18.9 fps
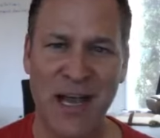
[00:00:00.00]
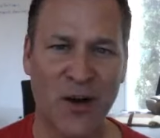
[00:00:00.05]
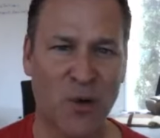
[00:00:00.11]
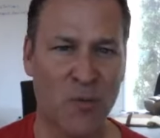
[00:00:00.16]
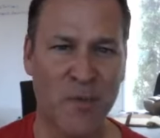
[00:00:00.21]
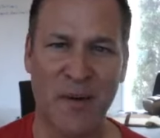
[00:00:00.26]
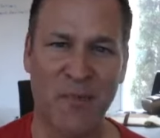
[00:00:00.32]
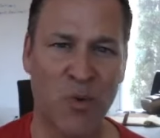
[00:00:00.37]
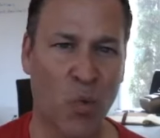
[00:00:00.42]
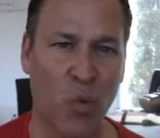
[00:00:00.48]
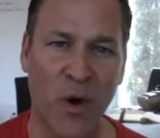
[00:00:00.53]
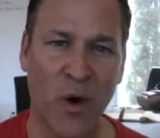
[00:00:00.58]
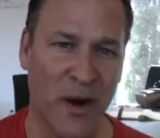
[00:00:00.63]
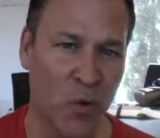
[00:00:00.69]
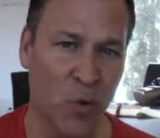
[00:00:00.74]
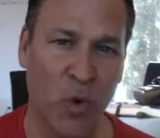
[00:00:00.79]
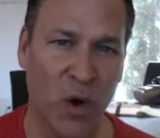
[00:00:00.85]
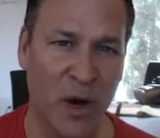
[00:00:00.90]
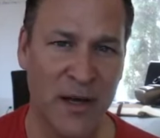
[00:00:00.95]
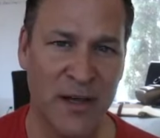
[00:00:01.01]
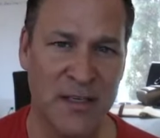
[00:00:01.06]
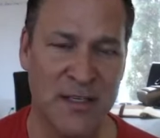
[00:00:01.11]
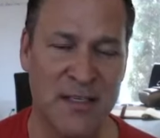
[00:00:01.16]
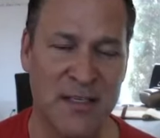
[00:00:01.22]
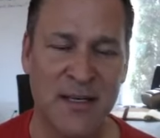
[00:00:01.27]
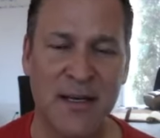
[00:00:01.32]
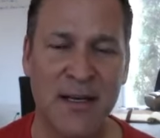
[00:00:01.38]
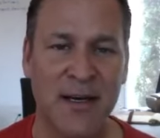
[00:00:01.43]
I don't remember what it
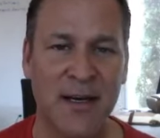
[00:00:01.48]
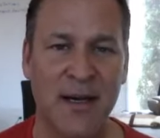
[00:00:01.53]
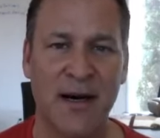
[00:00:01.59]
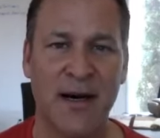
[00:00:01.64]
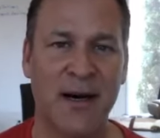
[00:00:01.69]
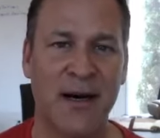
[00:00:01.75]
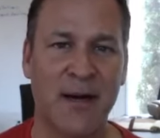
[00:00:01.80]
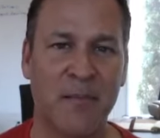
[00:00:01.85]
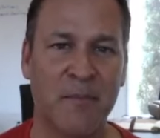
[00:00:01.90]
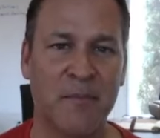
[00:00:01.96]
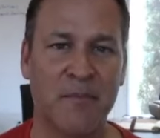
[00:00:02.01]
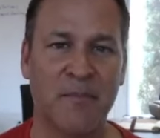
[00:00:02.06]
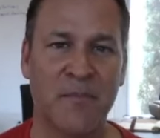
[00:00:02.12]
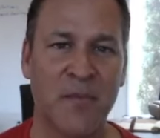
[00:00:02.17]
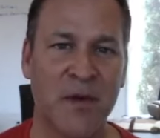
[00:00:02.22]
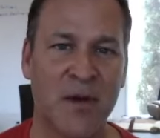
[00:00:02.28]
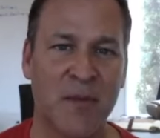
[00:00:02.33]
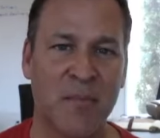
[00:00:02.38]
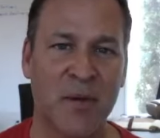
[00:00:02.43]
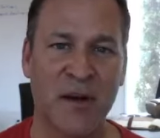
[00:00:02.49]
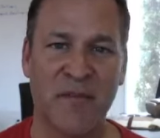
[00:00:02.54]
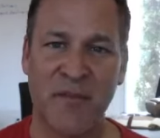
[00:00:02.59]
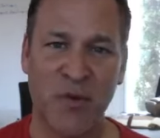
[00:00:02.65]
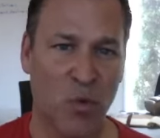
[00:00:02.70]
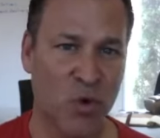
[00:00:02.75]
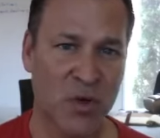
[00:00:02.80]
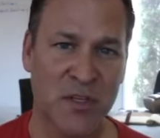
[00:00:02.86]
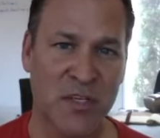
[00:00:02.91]
was, but
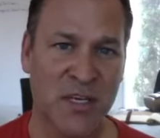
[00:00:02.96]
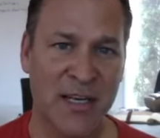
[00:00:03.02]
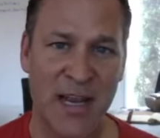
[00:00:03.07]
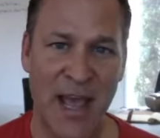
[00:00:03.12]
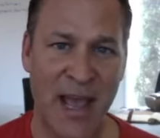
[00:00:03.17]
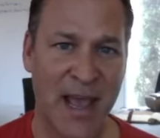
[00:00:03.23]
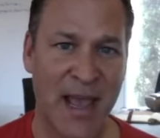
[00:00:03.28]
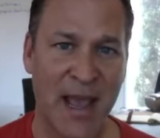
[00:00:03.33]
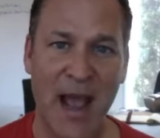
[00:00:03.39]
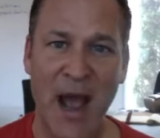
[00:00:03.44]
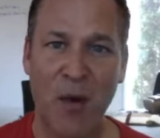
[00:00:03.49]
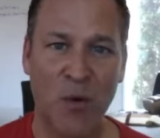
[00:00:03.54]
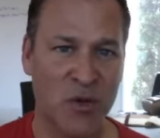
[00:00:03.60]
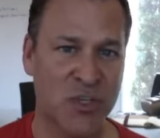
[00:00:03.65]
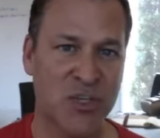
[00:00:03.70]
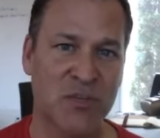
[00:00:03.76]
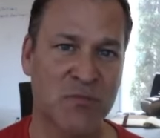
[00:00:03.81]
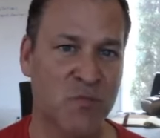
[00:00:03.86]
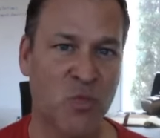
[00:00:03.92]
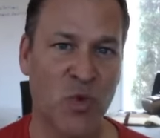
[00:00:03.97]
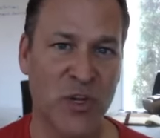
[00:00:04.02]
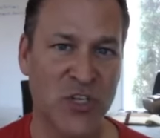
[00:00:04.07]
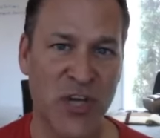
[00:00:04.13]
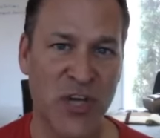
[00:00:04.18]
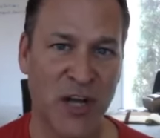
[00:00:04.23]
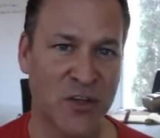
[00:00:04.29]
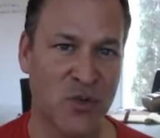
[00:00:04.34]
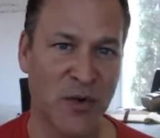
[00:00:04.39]
if it were today, I would just
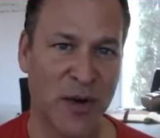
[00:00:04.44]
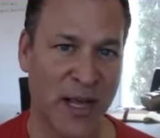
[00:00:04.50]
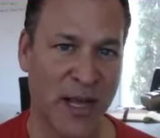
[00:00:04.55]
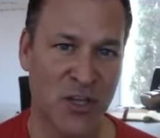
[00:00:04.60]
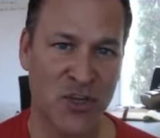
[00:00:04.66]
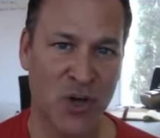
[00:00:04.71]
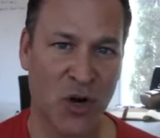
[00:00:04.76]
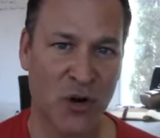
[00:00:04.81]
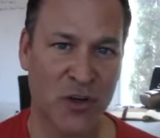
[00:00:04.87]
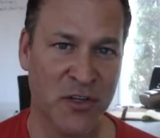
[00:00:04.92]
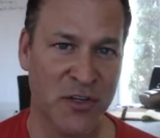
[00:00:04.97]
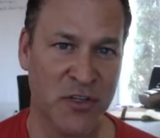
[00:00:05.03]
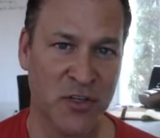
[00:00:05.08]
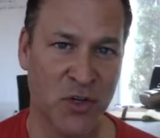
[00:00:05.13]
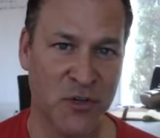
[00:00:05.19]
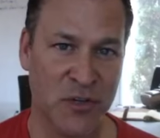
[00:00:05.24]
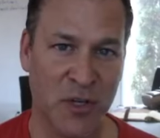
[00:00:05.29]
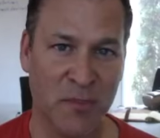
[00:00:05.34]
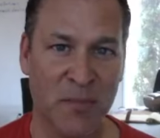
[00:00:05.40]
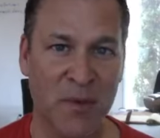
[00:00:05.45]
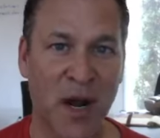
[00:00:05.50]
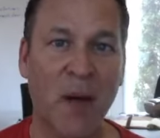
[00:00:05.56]
reach out to an HR consultant.